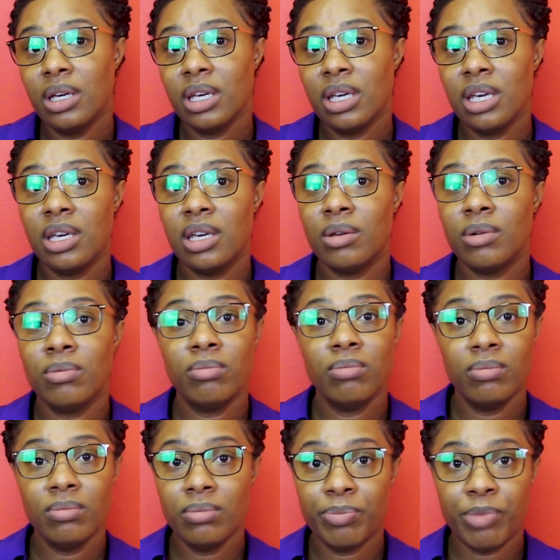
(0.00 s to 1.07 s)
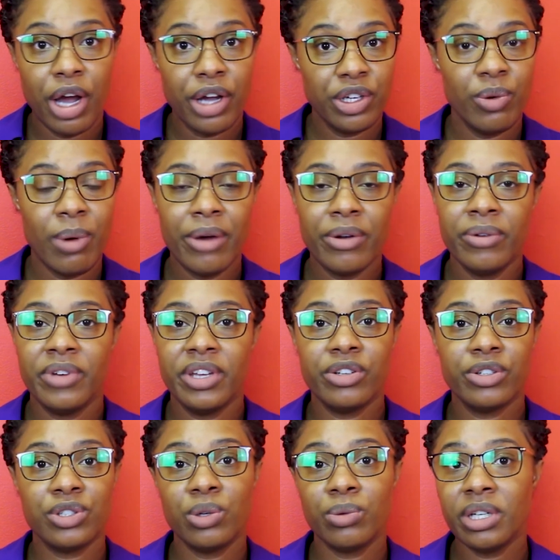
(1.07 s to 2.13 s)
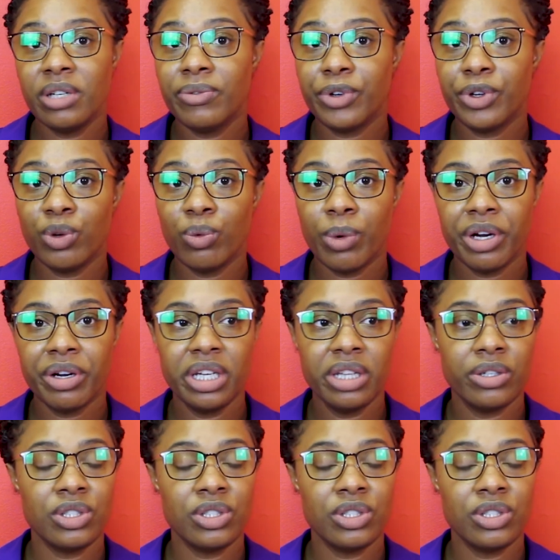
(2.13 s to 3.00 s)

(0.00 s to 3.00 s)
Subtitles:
He brought you out of it. There's no need for you to worry.